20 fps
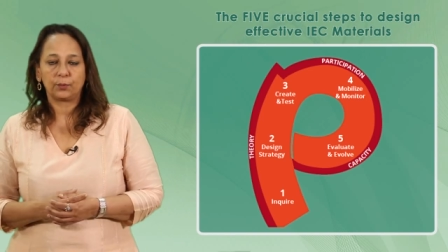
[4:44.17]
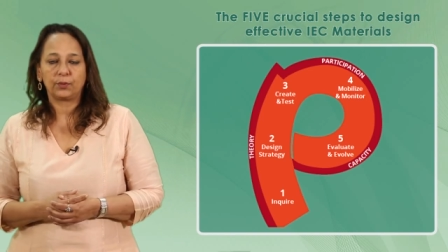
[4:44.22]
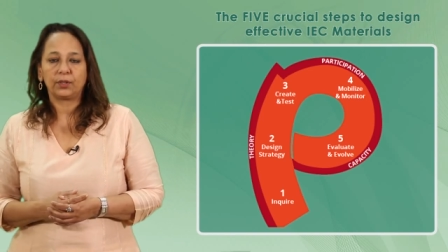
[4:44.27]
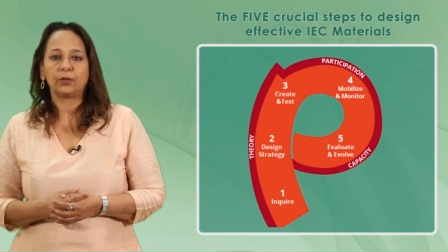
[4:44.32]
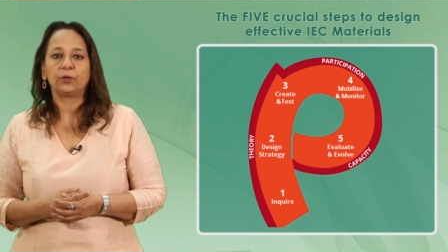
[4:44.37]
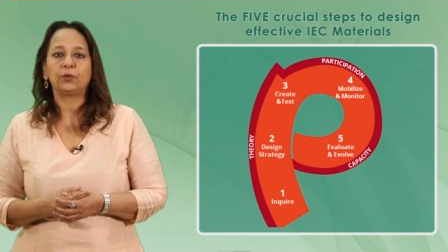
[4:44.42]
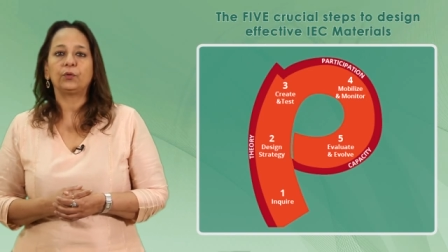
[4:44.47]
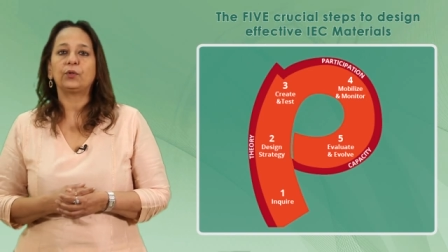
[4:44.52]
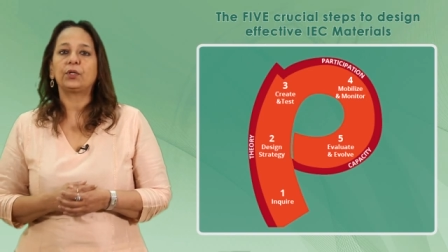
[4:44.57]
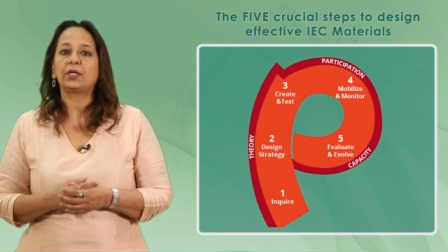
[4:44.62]
We are
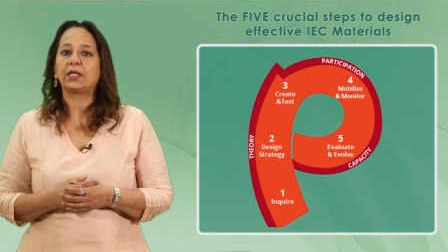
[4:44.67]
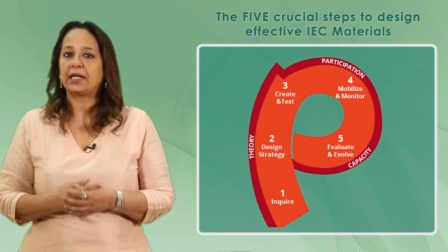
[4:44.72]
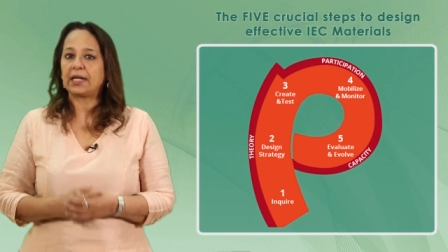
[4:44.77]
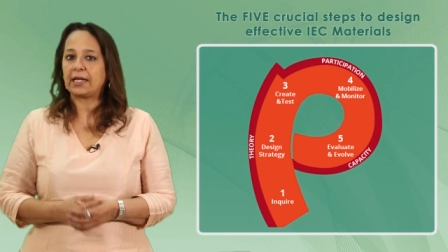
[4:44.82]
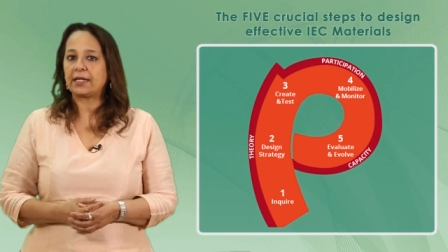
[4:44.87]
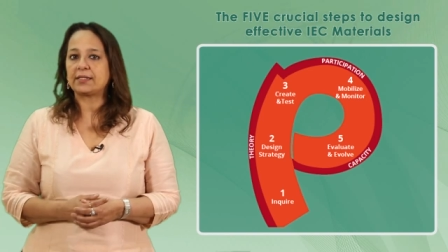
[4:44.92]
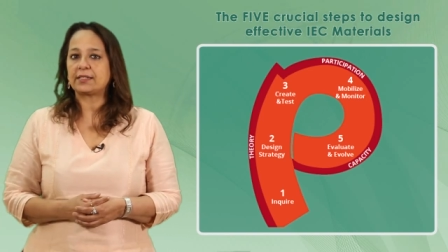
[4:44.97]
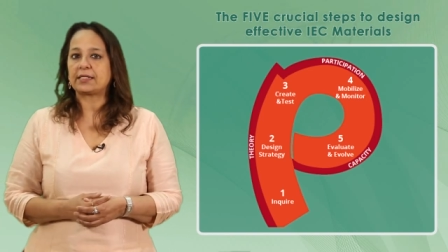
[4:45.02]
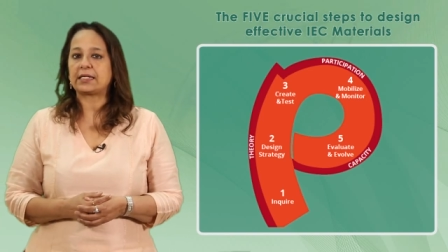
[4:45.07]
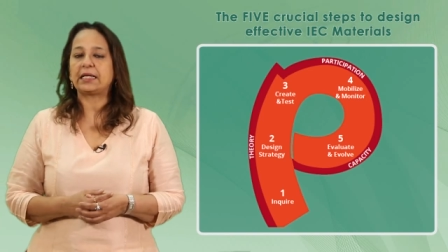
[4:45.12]
going to
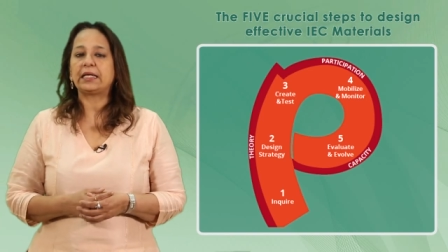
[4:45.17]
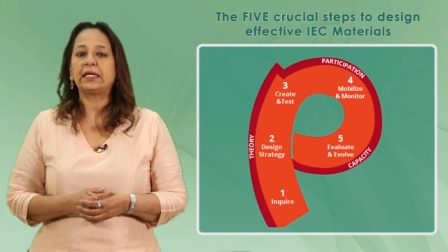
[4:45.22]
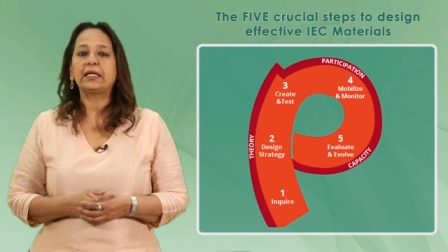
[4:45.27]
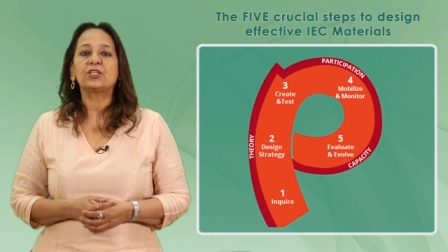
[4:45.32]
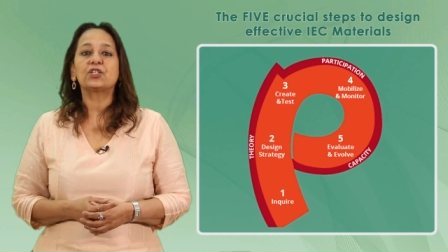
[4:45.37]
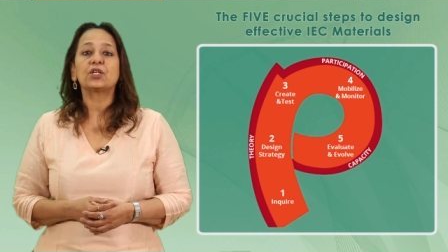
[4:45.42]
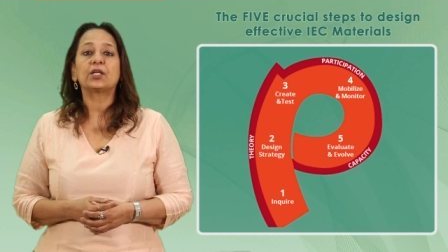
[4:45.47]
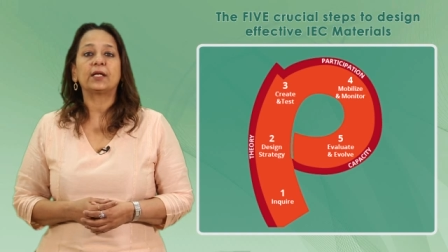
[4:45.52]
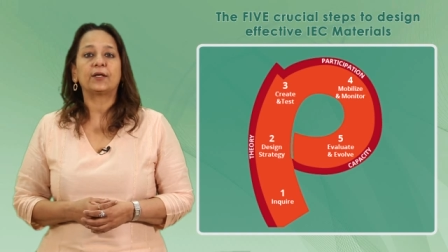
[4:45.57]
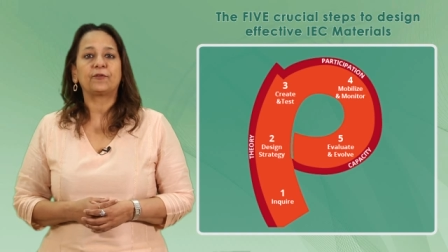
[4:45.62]
test
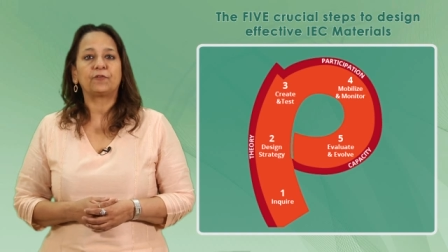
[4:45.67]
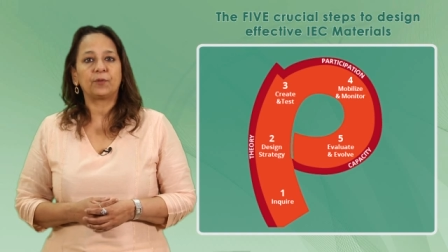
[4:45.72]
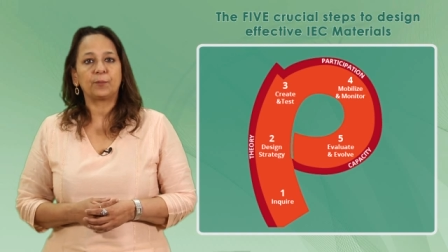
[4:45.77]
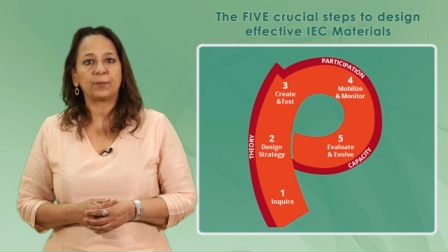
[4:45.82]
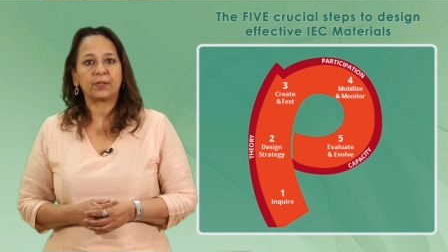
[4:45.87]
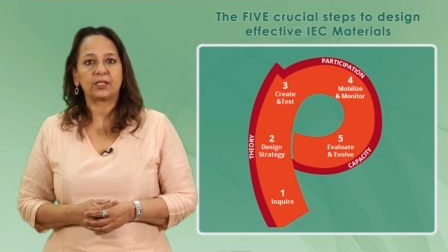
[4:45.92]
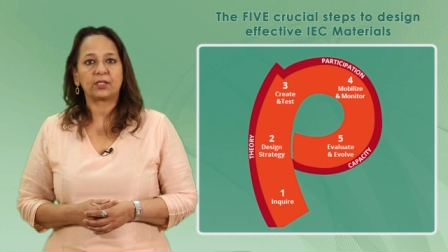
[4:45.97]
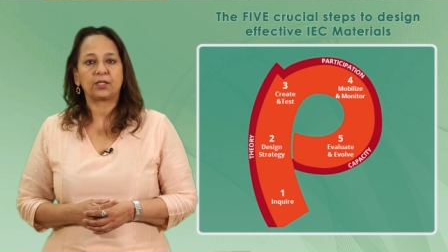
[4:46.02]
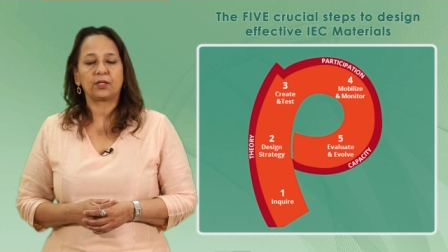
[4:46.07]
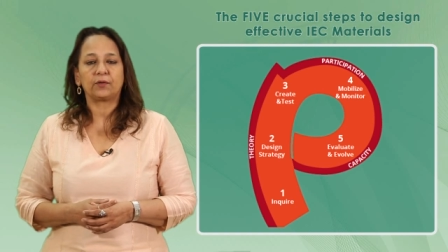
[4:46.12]
each and every
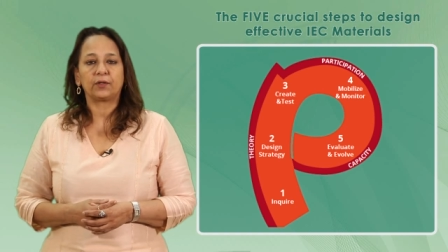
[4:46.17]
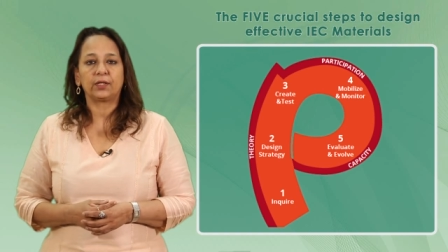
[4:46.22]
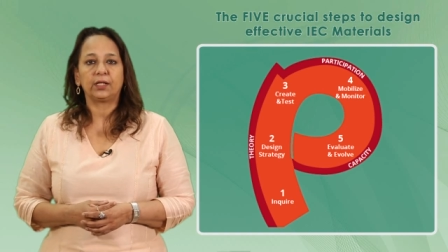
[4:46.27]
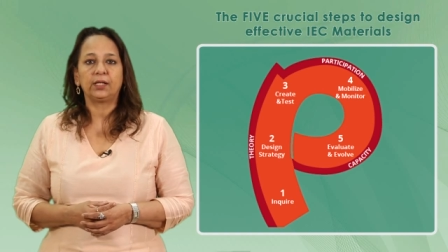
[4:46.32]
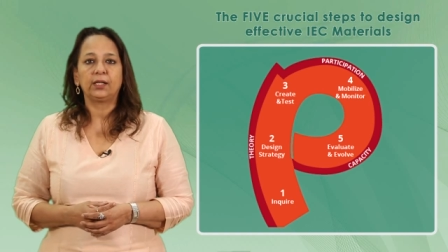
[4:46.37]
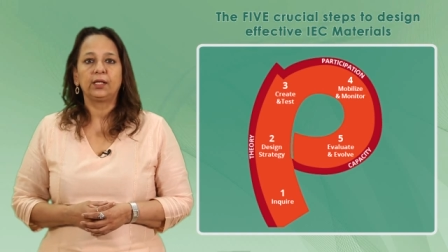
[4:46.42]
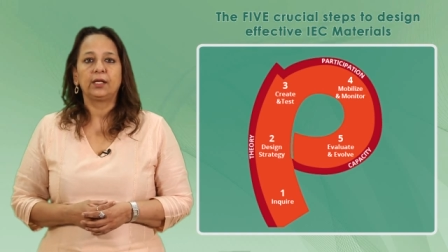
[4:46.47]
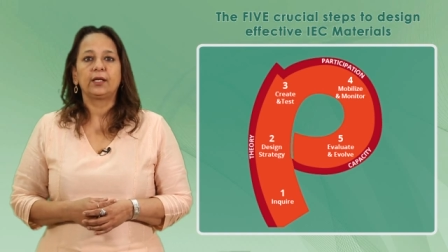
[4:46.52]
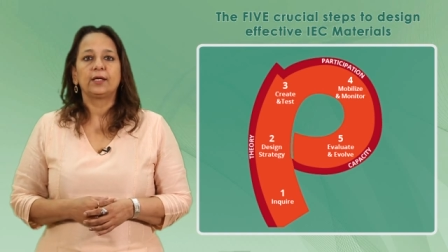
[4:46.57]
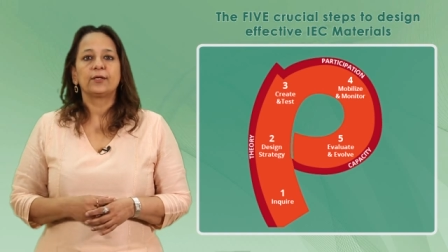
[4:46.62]

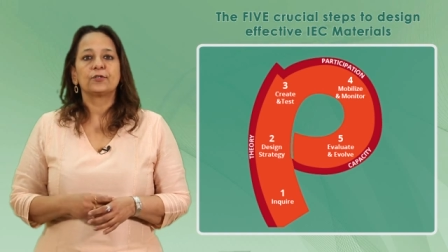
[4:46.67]
material,